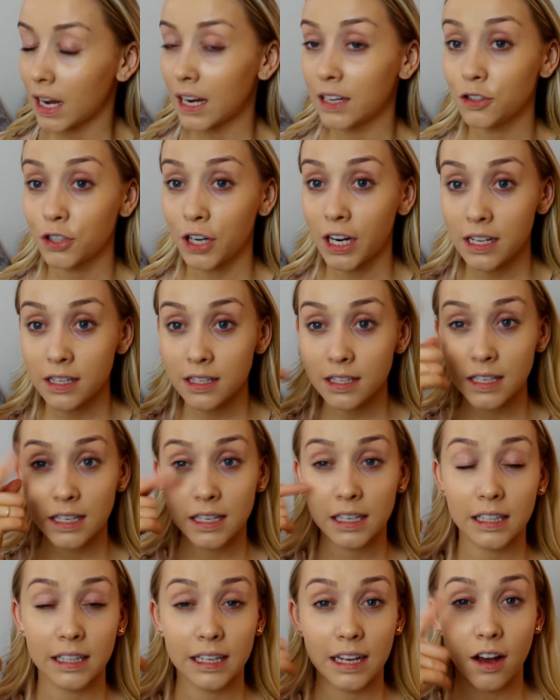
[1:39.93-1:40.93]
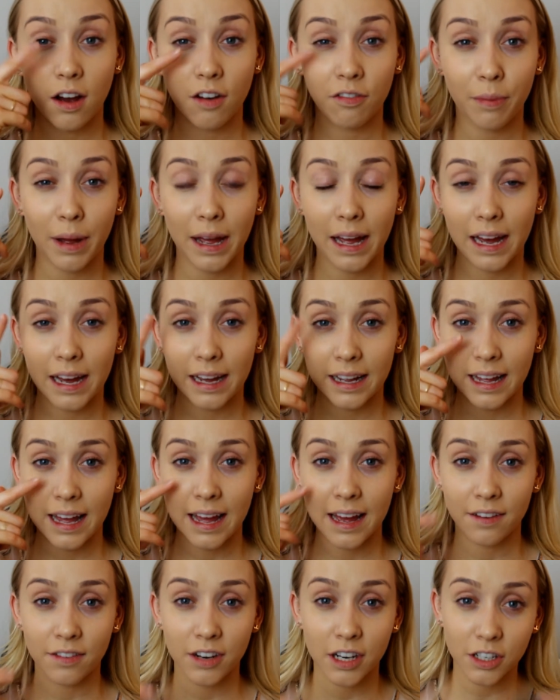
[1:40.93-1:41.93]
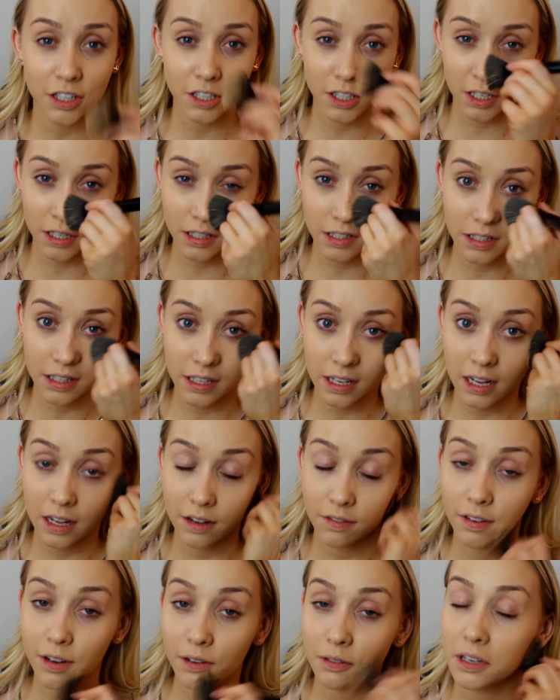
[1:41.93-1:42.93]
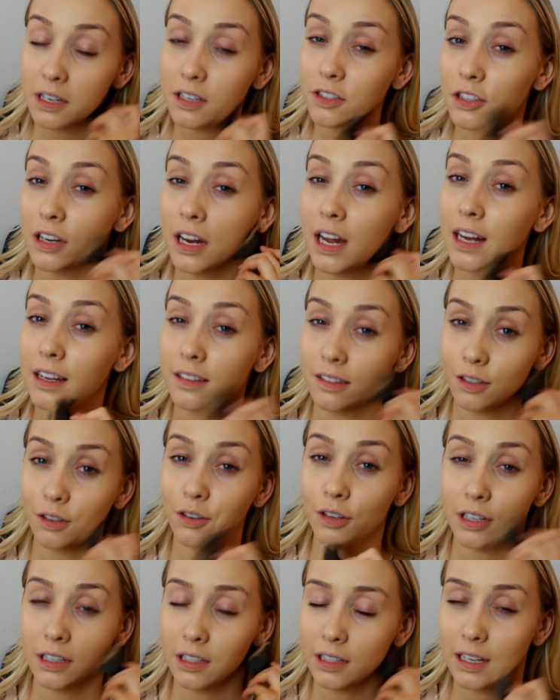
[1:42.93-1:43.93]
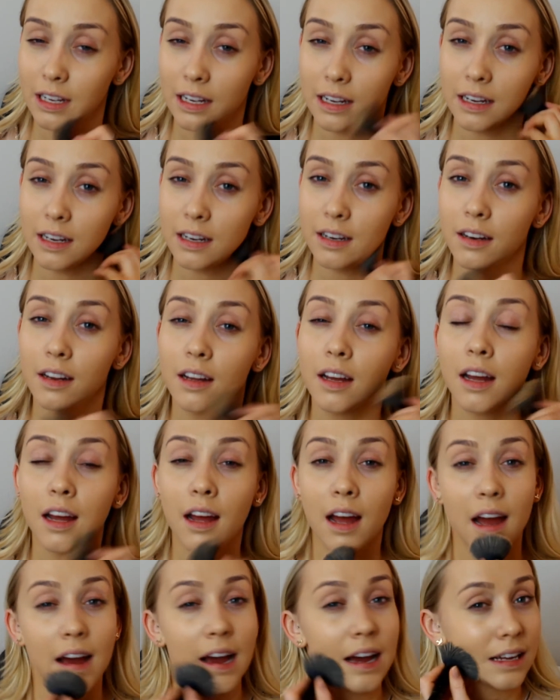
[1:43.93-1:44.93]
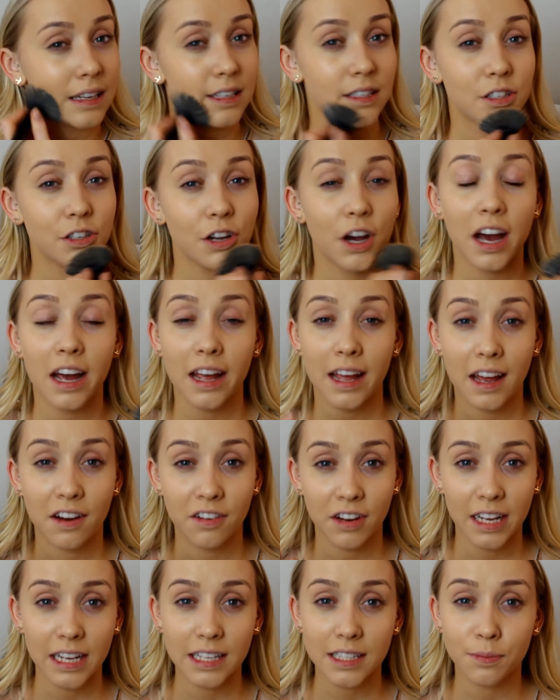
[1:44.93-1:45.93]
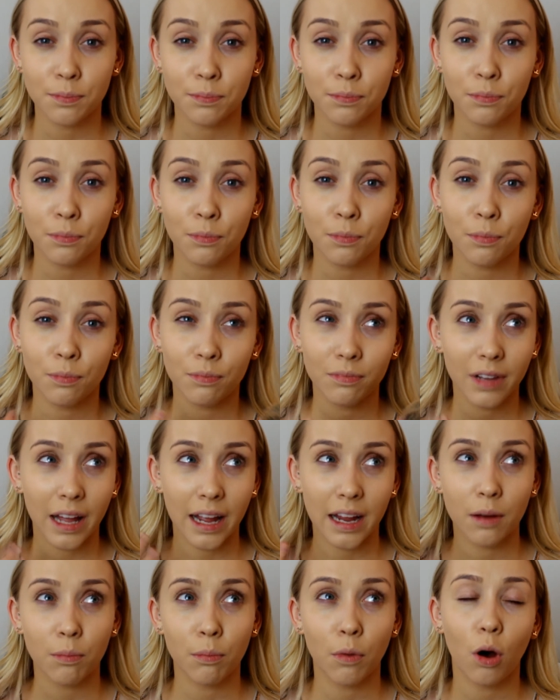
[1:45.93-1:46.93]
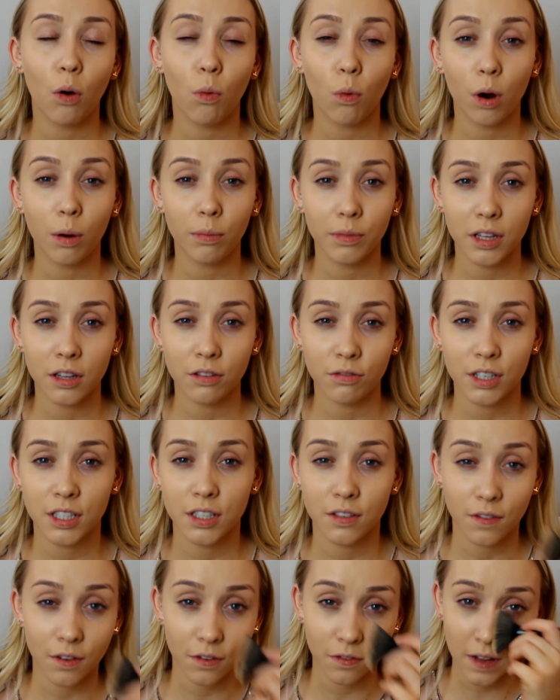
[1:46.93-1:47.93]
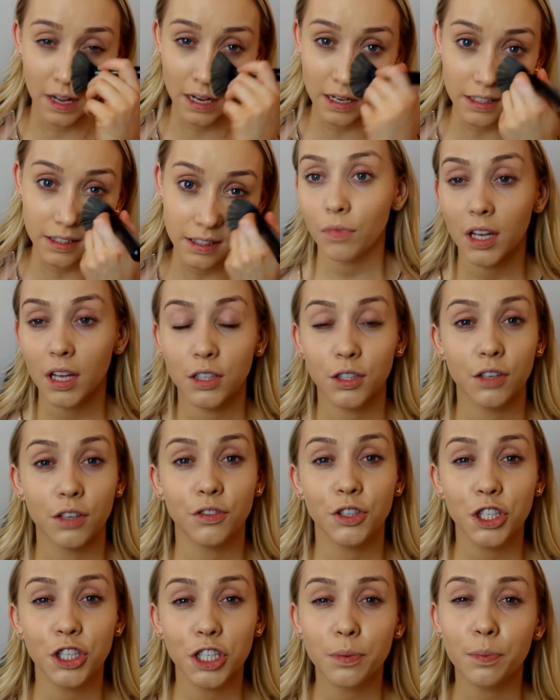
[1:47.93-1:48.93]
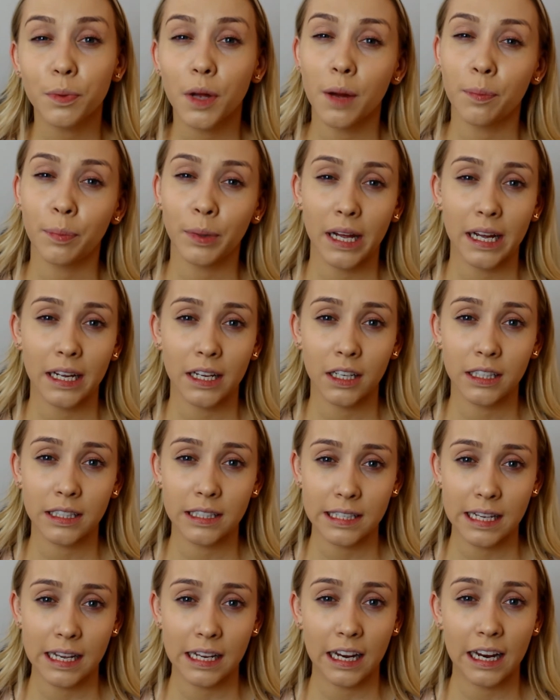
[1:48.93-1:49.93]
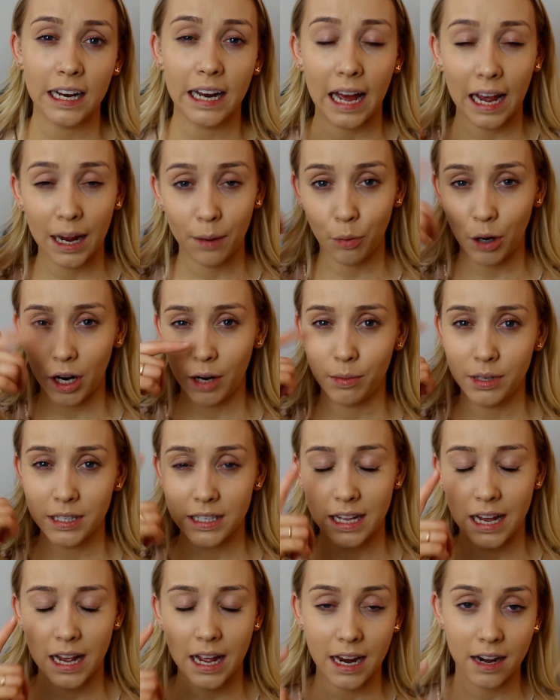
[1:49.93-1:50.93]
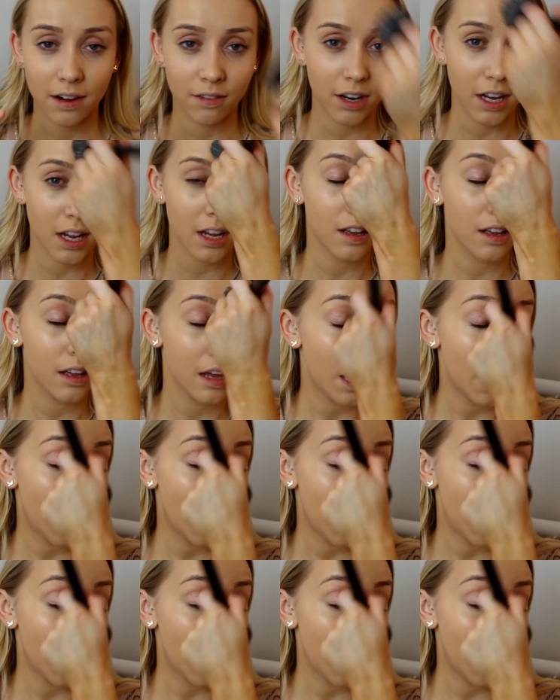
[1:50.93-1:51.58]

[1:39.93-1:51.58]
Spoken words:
I try and stay clear of my eye area just because the foundation has oil in, and your eye area gets like more warm than the rest of your face. So if you just apply concealer and eye primer to that area,